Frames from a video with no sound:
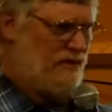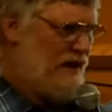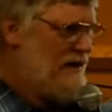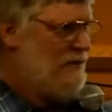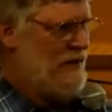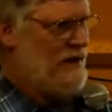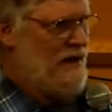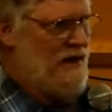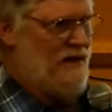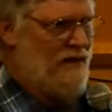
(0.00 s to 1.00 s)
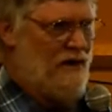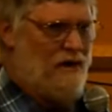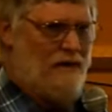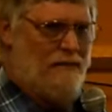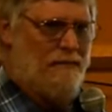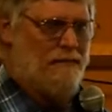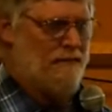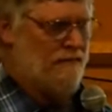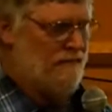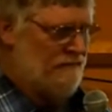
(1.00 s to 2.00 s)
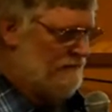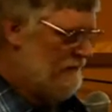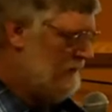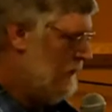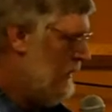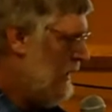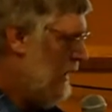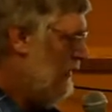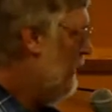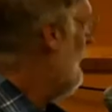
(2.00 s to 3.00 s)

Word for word: right at the beginning of the um, Industrial